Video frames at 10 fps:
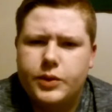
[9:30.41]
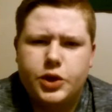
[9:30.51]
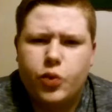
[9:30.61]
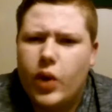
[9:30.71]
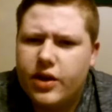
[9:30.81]

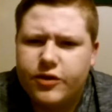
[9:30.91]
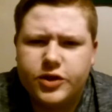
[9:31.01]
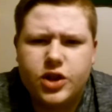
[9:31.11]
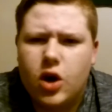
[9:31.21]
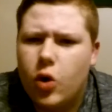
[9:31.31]
just wait
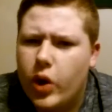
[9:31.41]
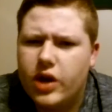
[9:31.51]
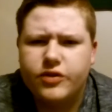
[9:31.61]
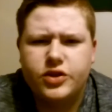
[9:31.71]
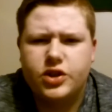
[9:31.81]
for snow.
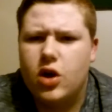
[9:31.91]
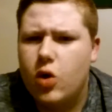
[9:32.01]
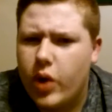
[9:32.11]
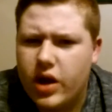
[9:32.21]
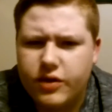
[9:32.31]

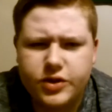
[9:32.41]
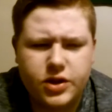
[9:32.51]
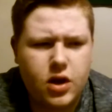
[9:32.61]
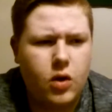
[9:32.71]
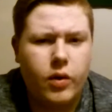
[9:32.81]

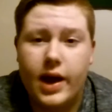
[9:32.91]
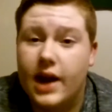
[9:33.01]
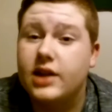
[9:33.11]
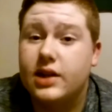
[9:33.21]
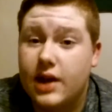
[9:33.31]

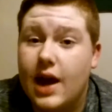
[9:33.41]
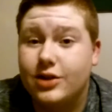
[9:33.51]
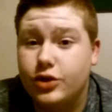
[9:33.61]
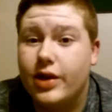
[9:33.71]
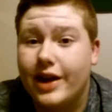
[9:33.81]
And
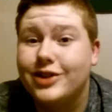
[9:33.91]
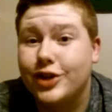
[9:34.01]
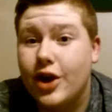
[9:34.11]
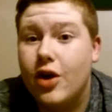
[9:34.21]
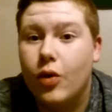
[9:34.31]
as you
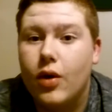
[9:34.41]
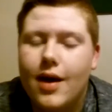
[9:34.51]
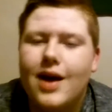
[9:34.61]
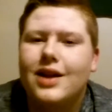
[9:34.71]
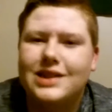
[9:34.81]
guys should know,
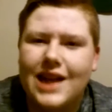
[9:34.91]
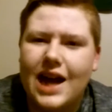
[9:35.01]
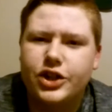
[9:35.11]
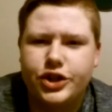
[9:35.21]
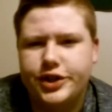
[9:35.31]

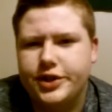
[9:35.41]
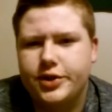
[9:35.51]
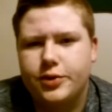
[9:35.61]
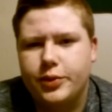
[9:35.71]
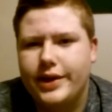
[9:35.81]
last
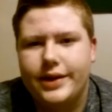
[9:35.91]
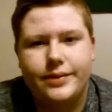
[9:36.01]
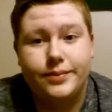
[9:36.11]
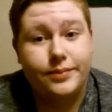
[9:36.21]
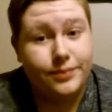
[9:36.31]
year, we